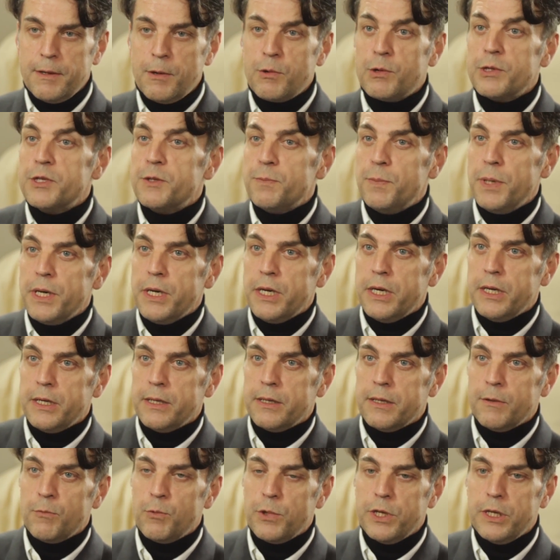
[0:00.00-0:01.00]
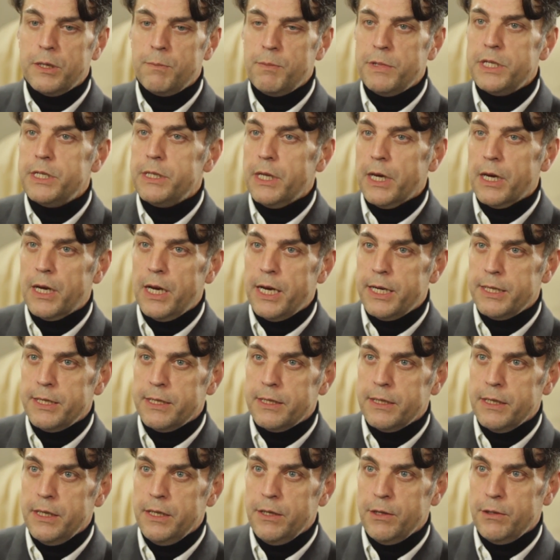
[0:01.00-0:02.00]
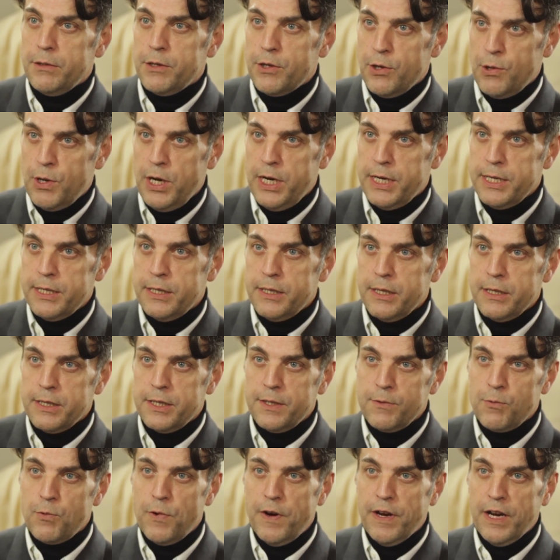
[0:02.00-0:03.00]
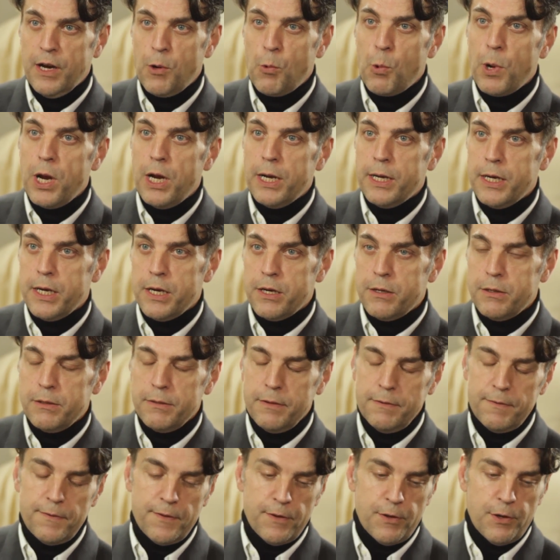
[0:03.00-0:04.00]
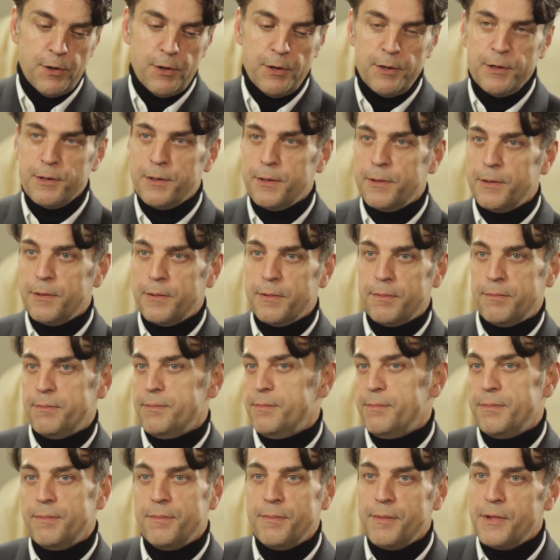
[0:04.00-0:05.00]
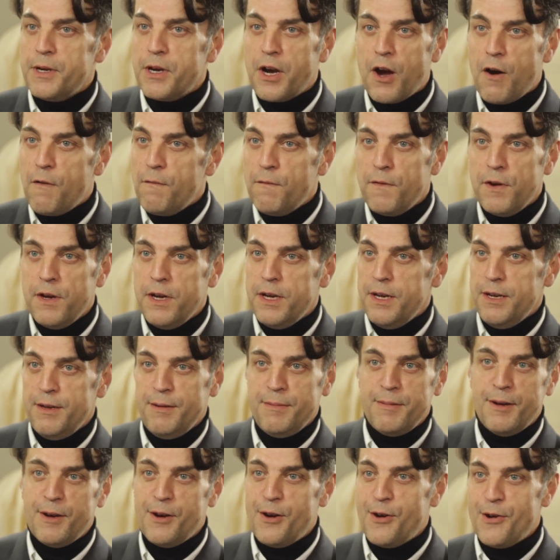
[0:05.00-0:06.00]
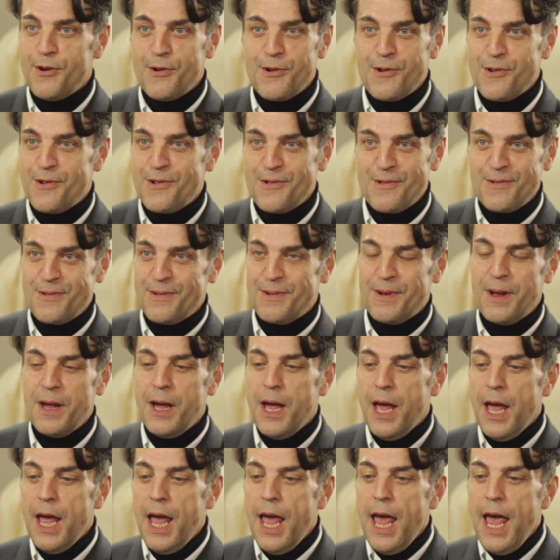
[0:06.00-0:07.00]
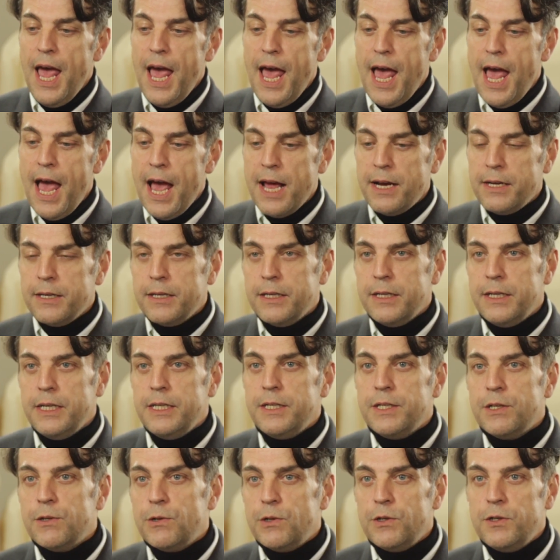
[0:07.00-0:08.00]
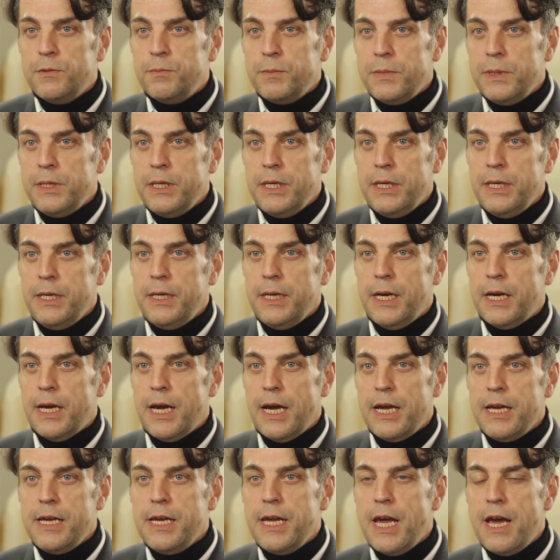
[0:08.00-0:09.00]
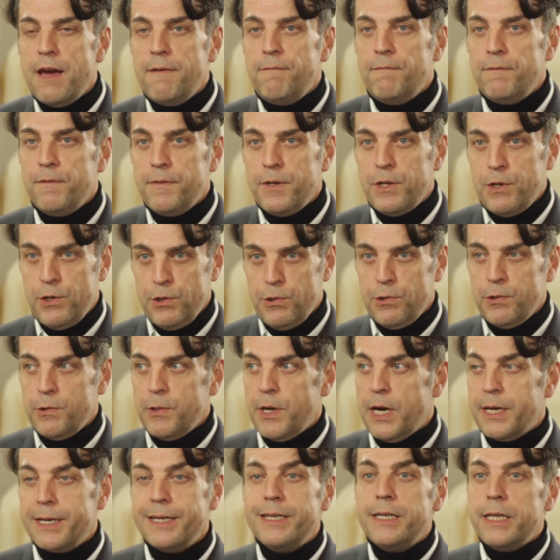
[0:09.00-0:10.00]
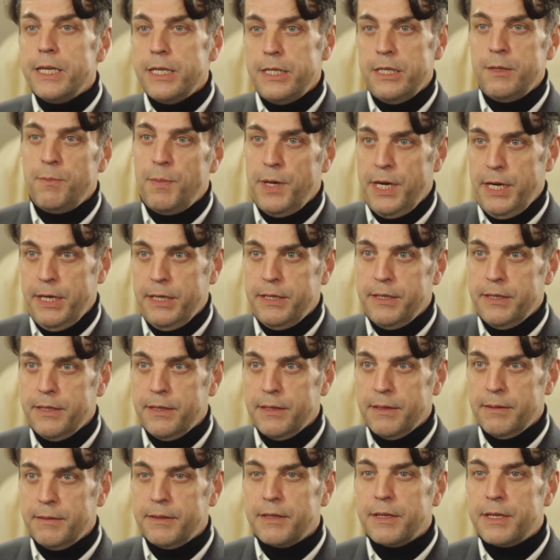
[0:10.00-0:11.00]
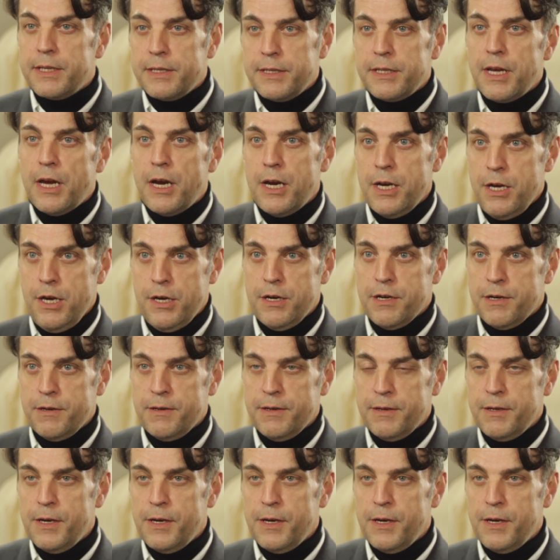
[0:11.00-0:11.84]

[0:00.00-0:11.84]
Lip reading: speaking with Mr. Alessi. Alessi is very well known for coffee, and he told me I have to anticipate the desire